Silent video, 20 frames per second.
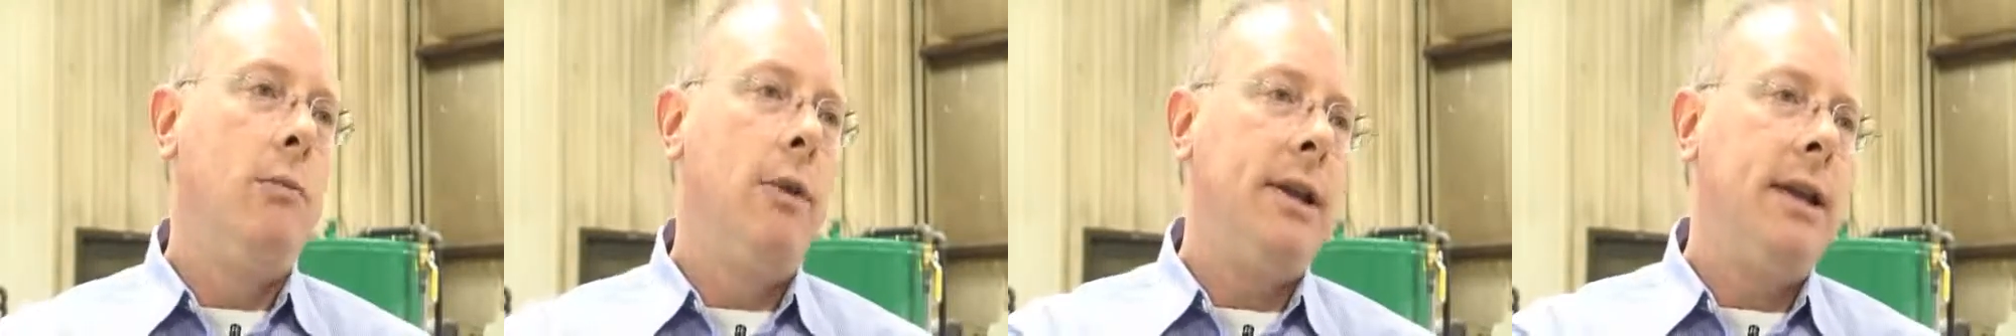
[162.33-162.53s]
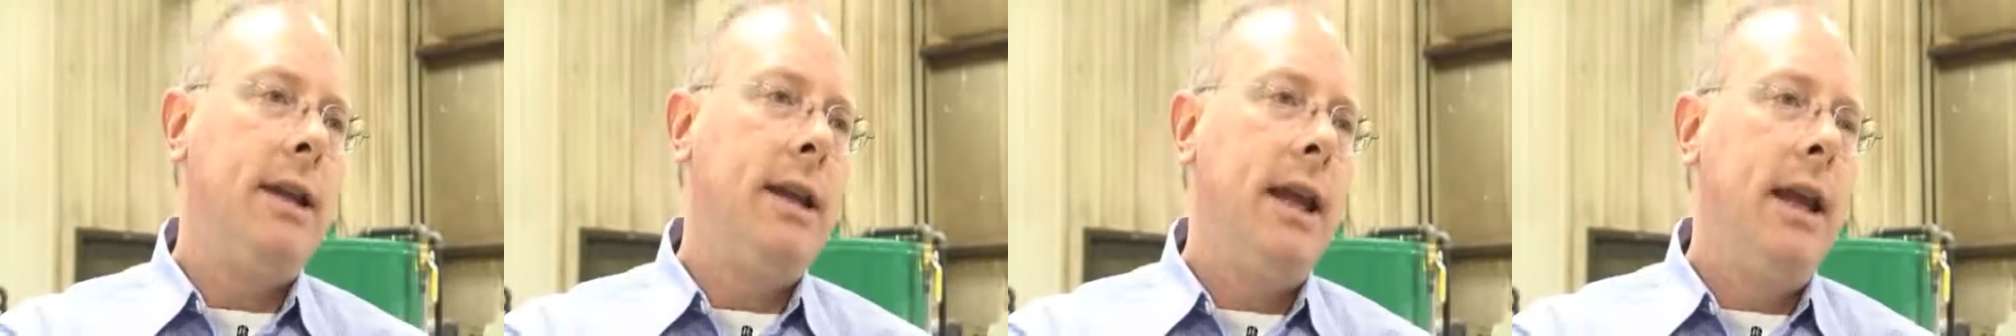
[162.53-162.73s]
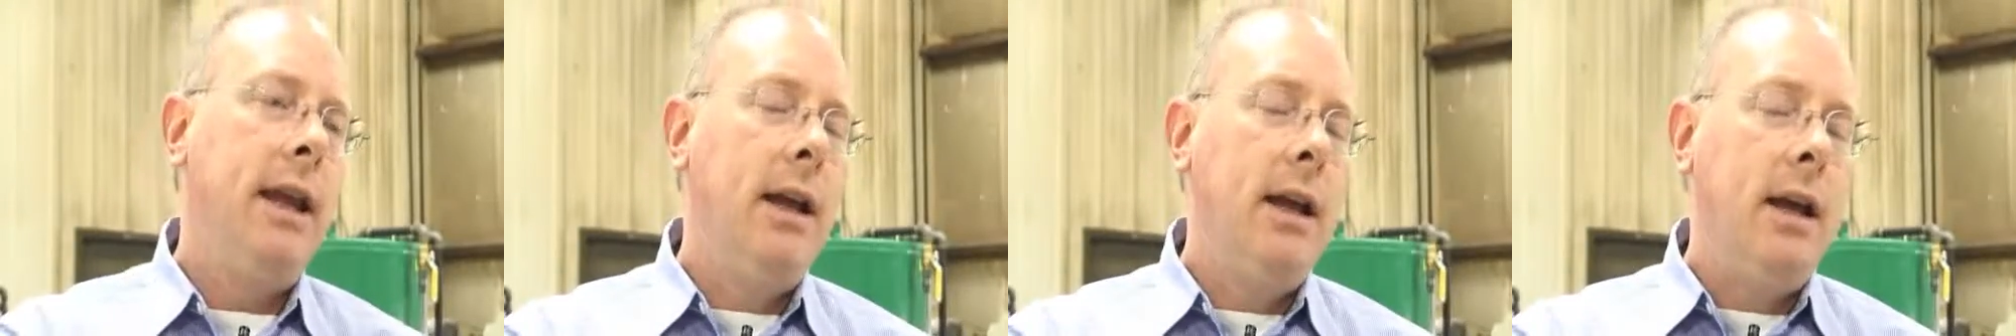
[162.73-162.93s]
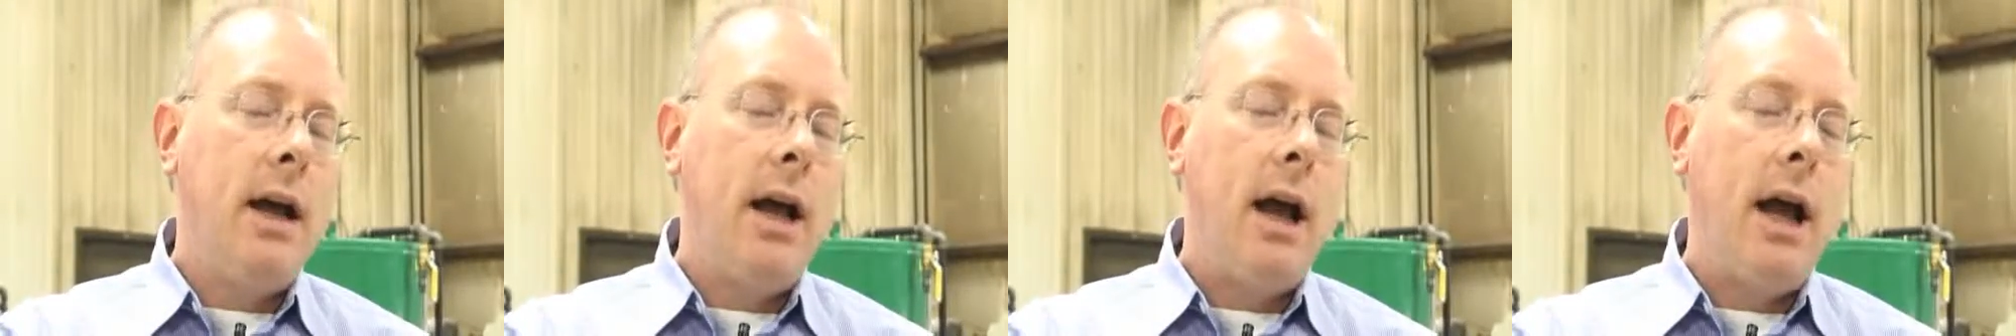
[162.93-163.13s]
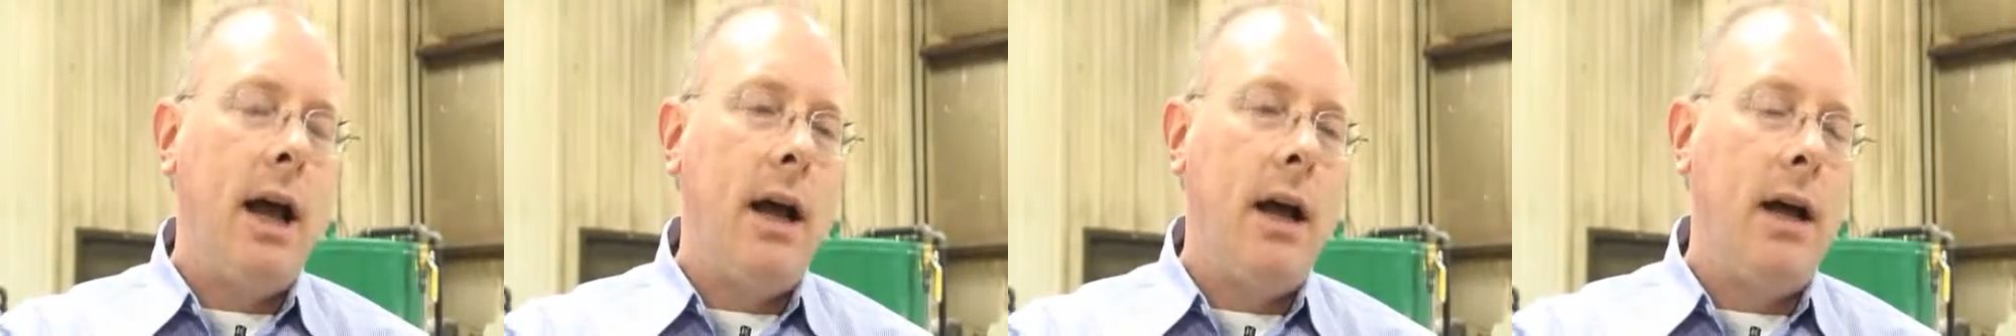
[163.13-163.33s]
But the,
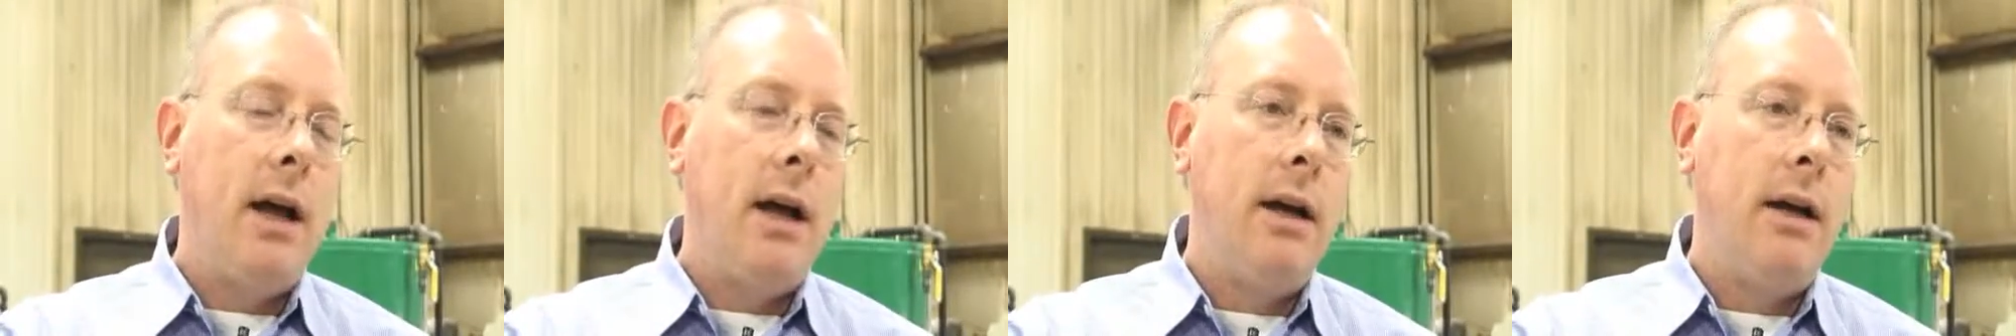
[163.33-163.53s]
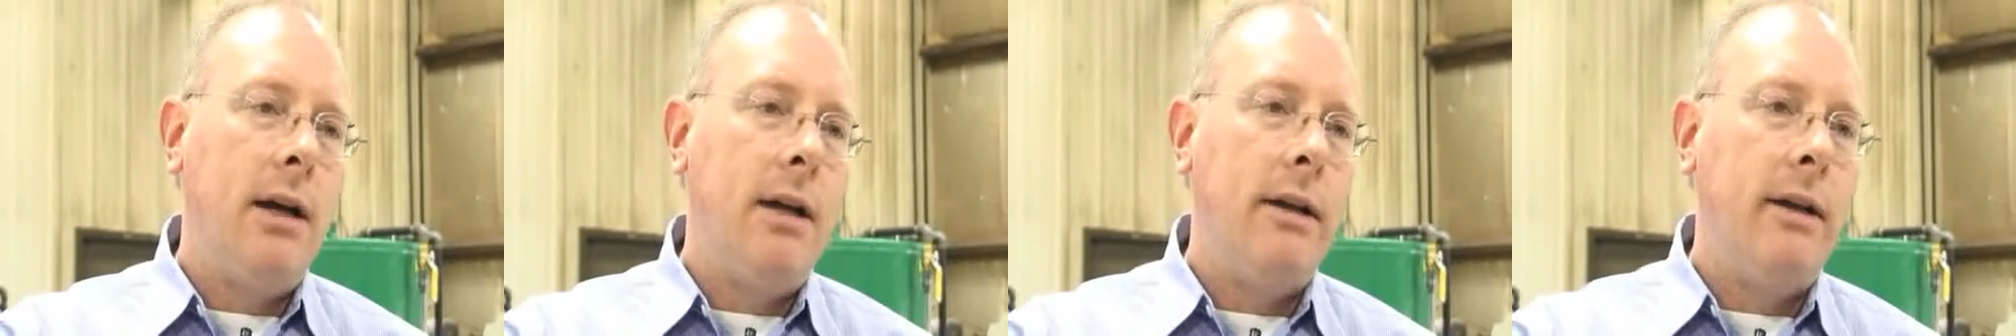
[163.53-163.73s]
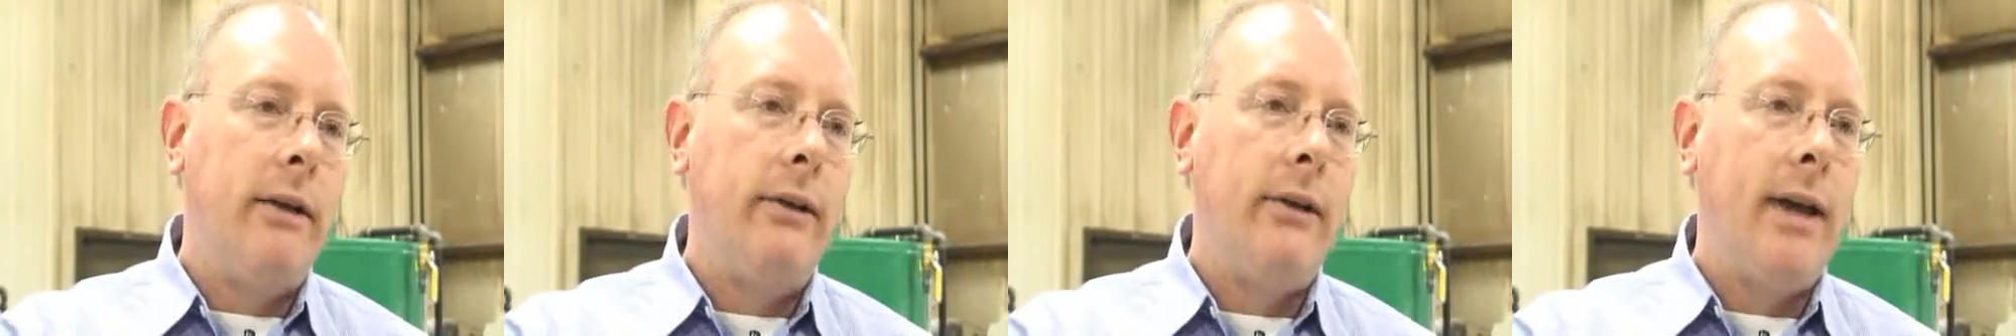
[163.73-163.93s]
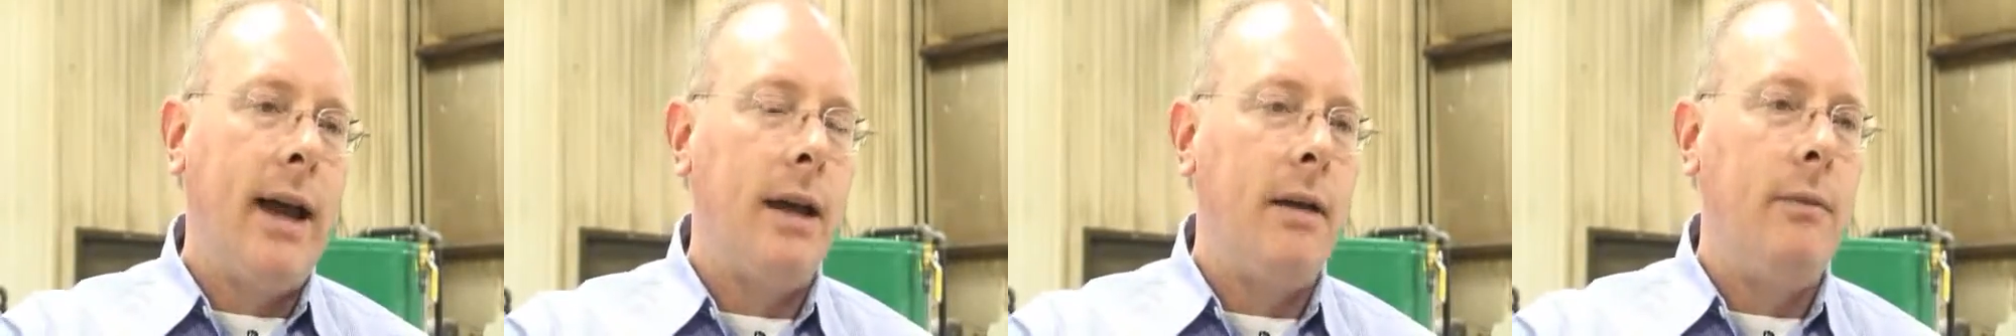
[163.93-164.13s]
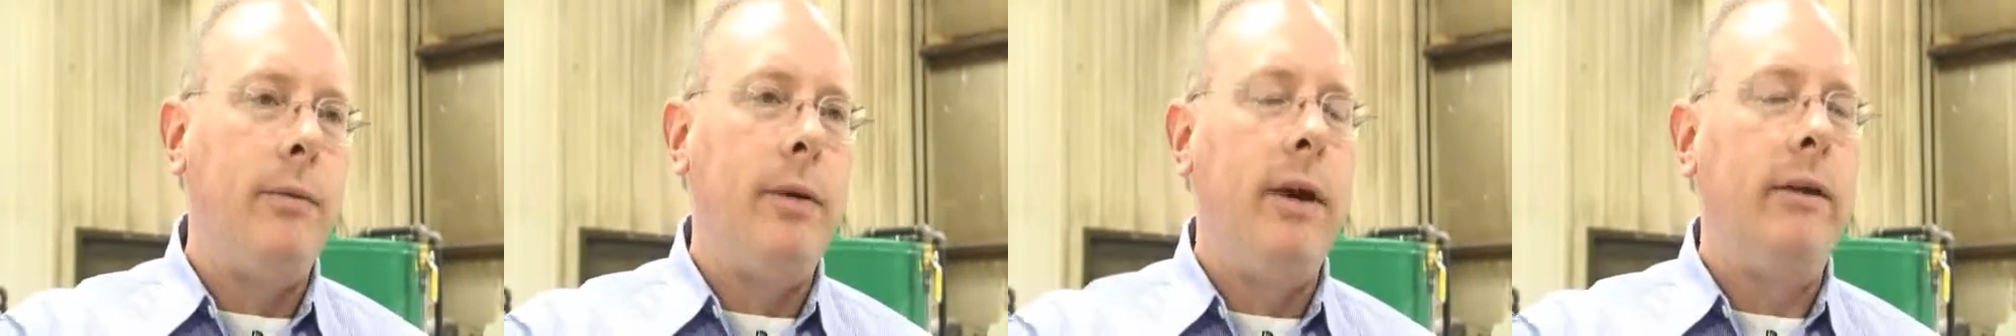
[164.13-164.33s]
uh, the
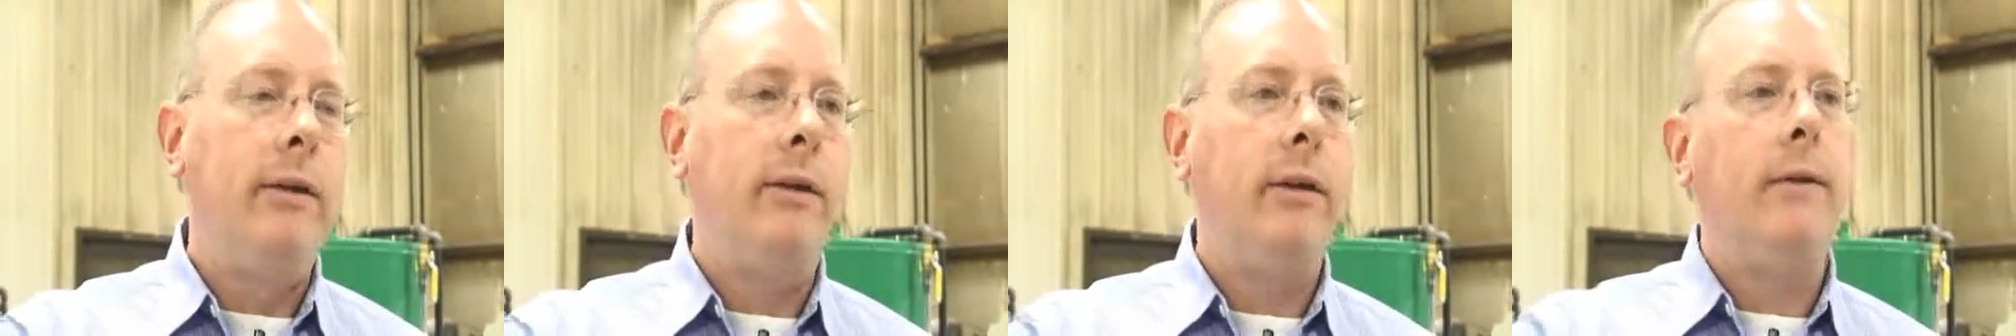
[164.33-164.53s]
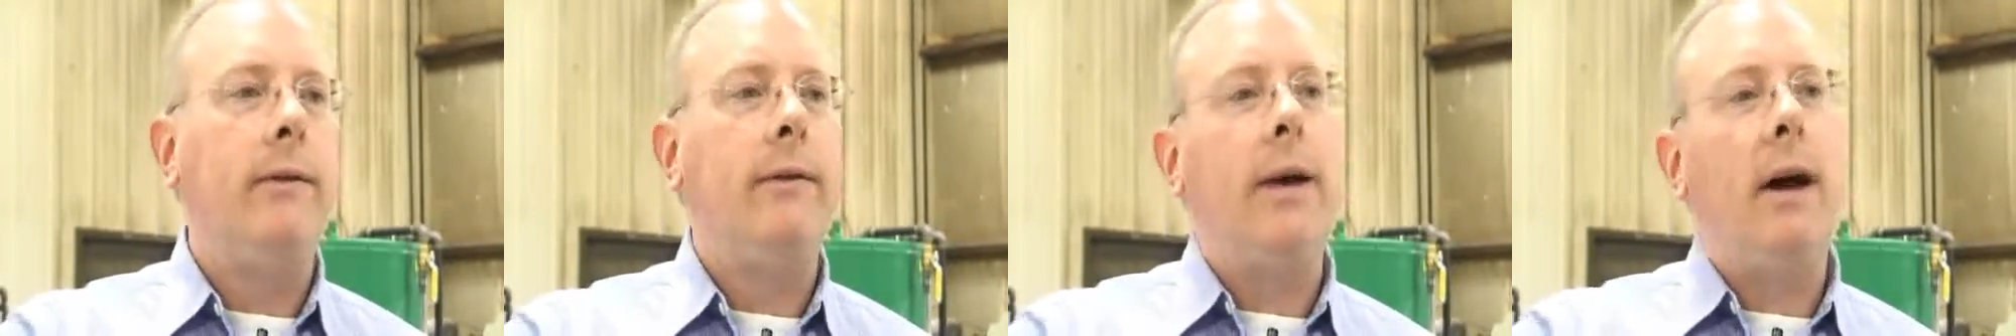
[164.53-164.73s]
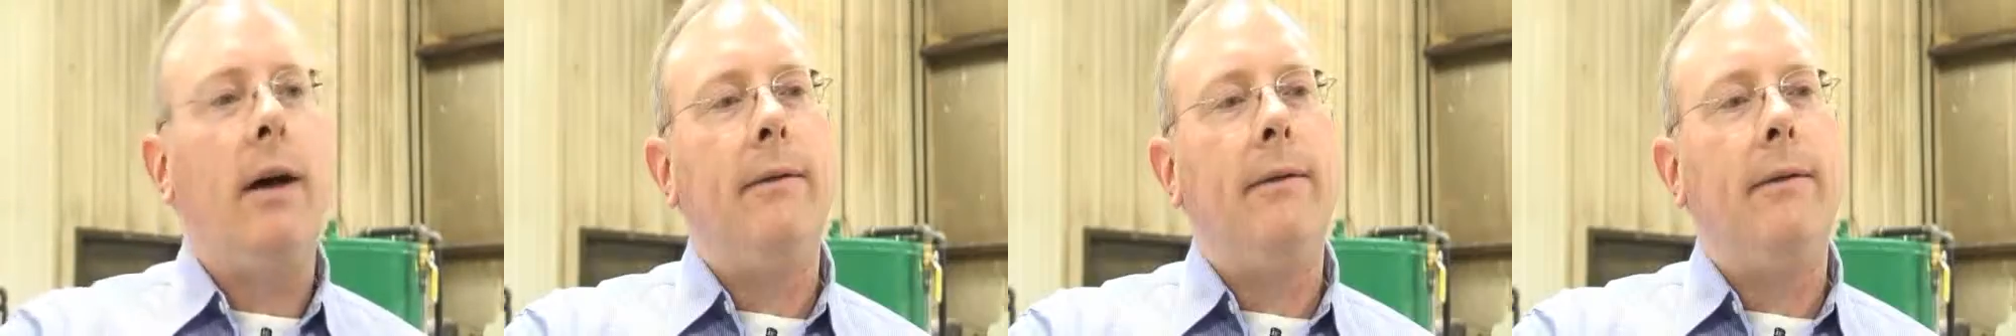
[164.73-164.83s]
second piece of,